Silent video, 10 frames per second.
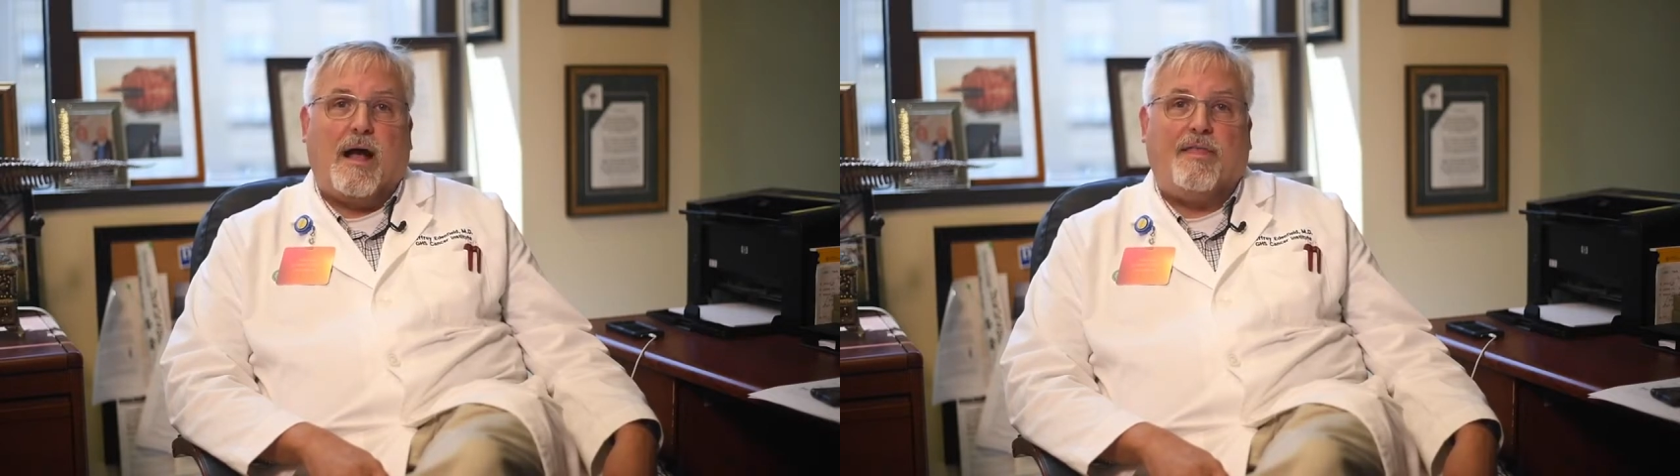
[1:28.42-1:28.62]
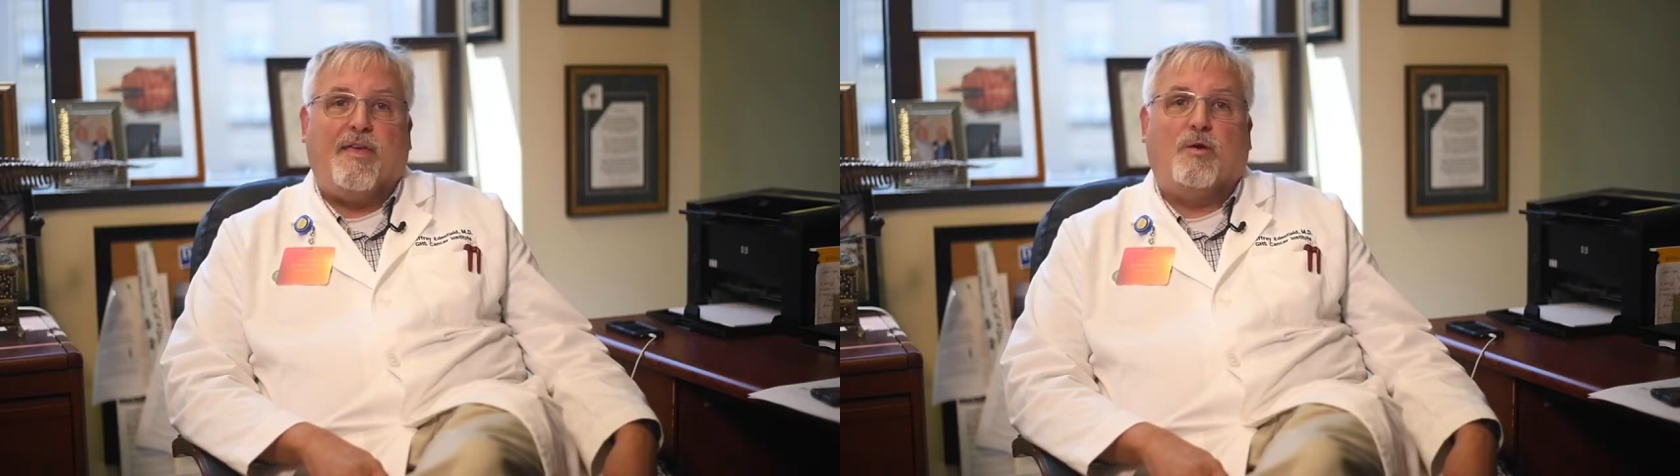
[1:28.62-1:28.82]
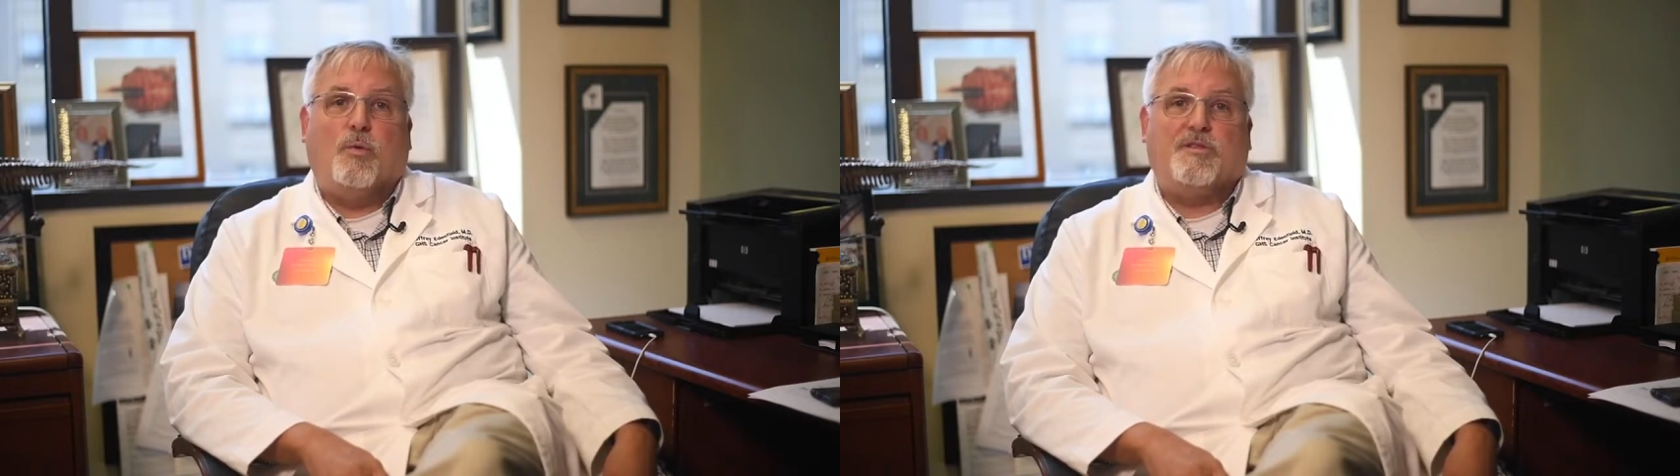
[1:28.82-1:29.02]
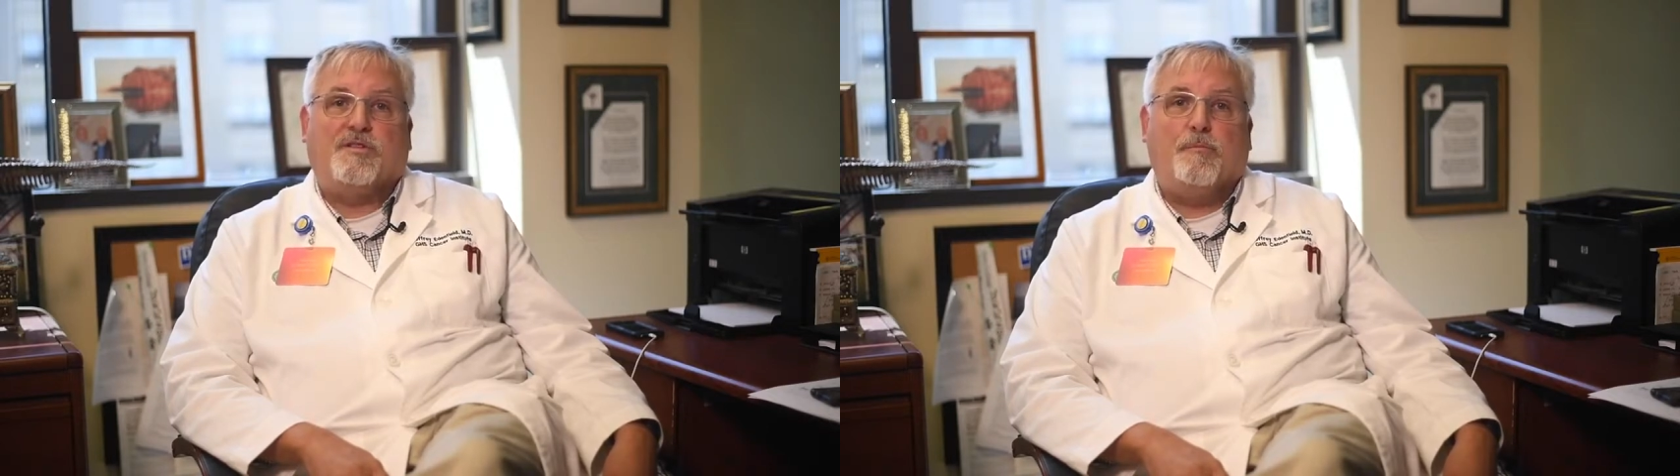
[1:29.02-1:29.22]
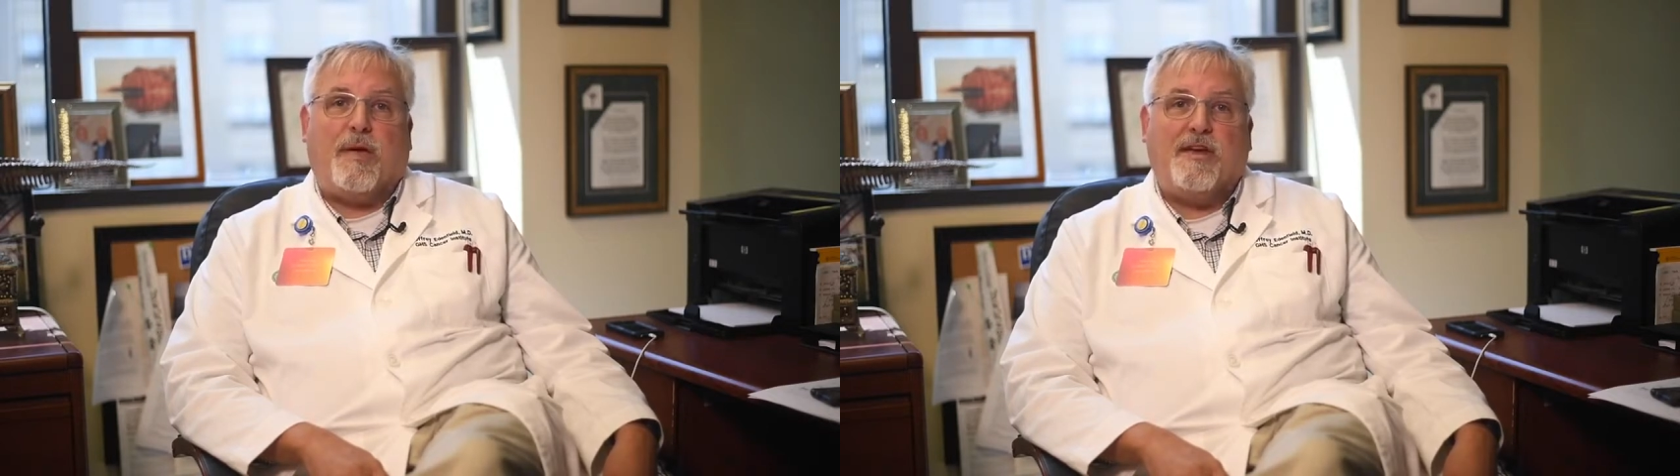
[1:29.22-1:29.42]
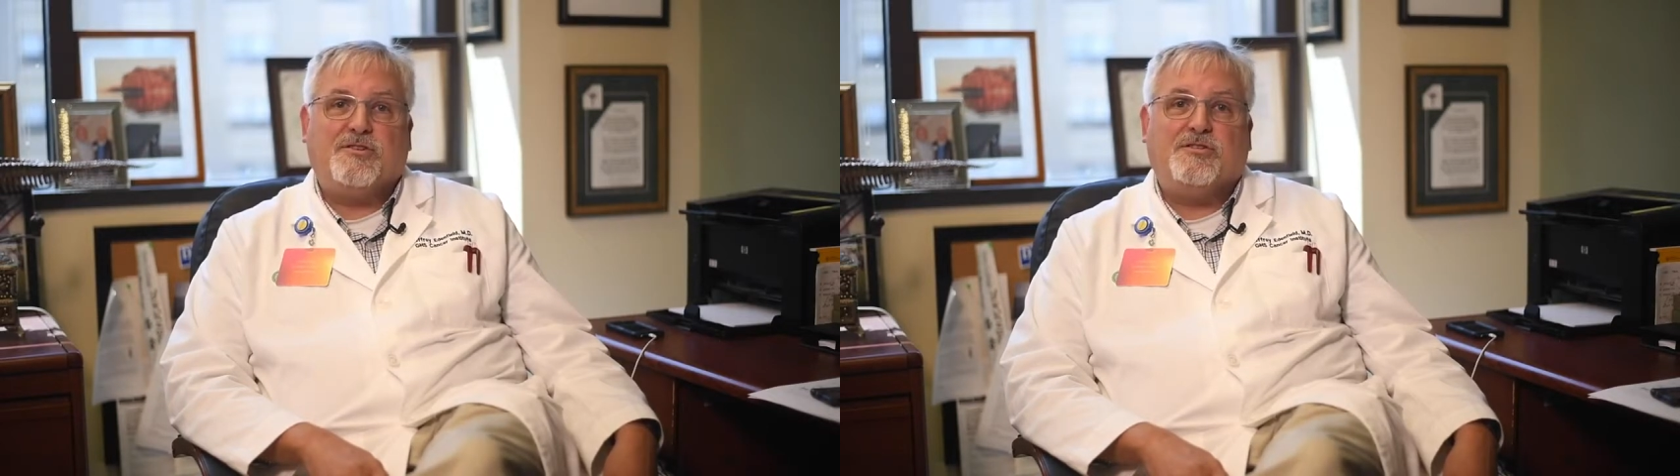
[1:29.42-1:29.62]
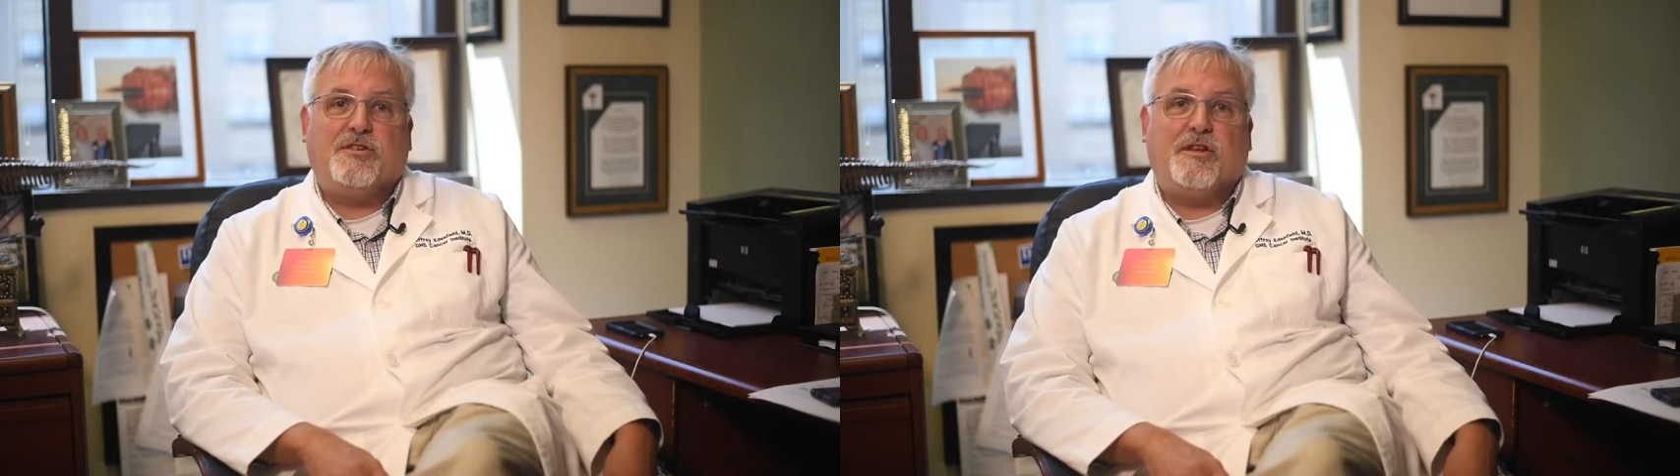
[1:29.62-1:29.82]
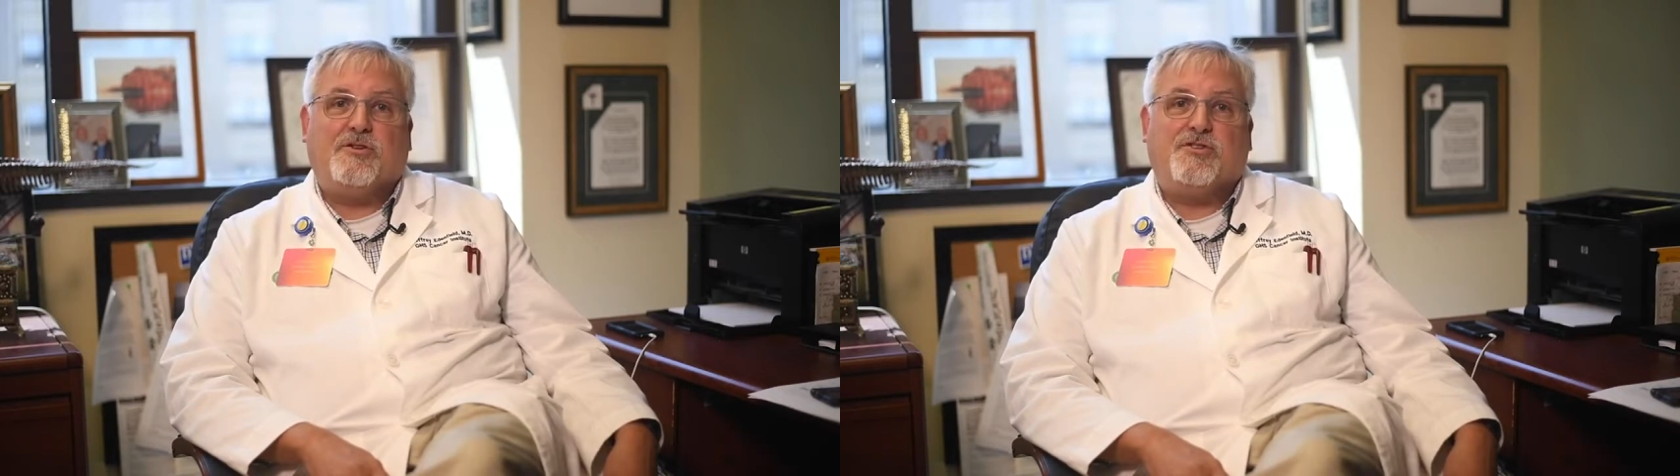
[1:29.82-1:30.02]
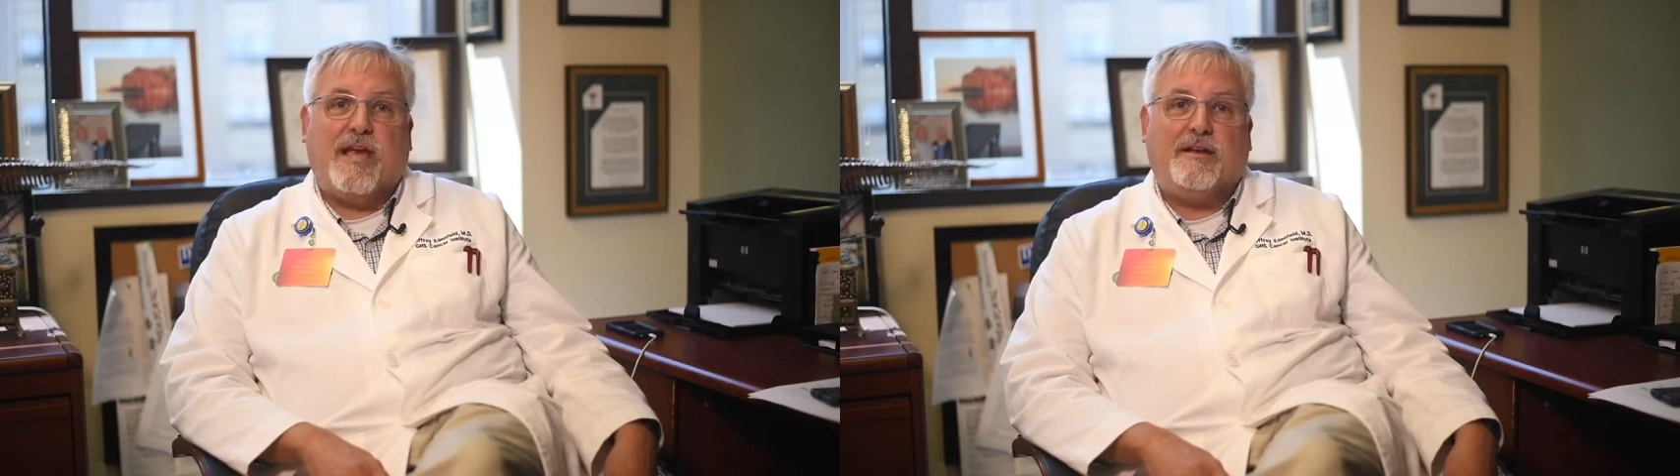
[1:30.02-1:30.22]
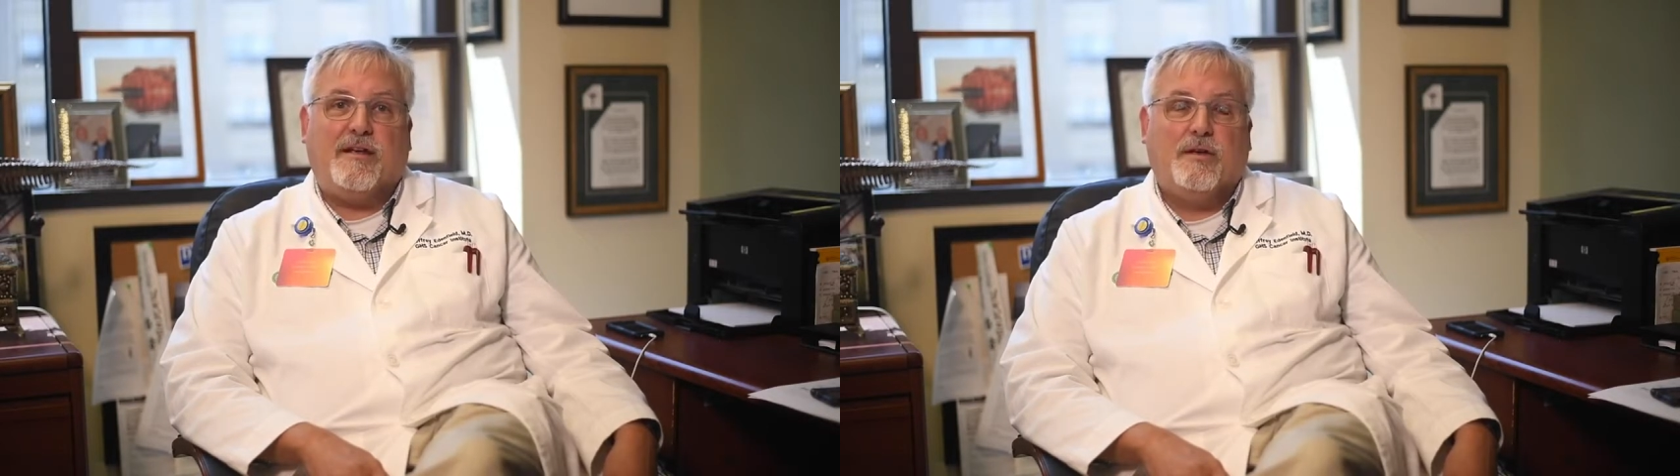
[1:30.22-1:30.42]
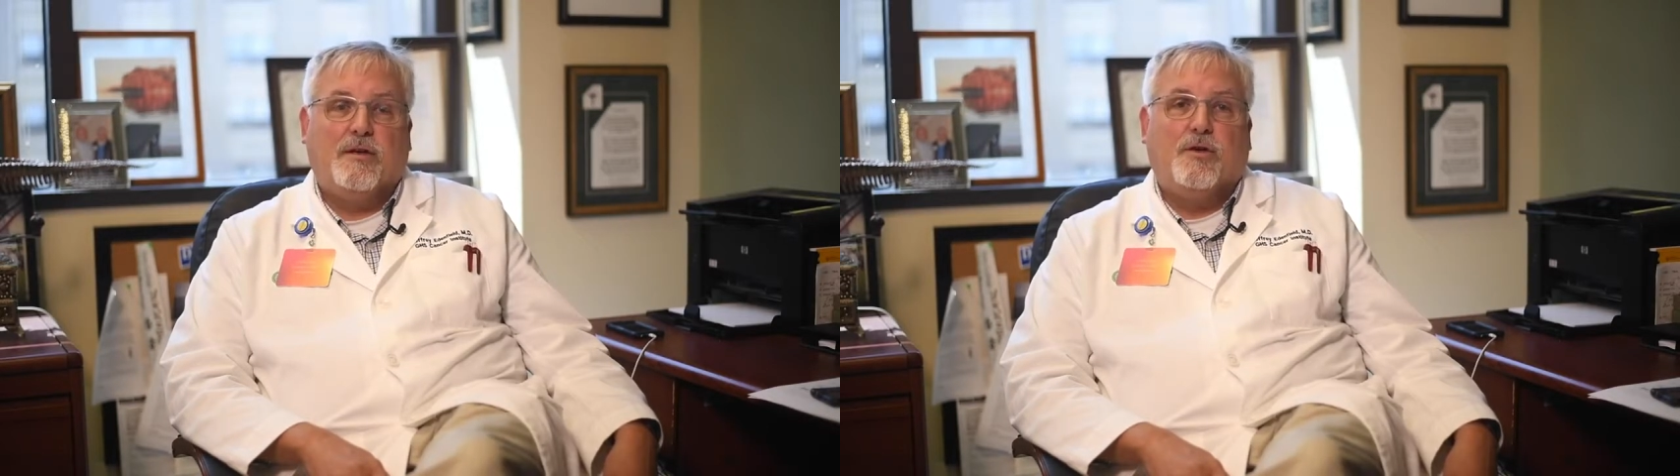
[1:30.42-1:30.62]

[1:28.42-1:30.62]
I think with some patience and understanding,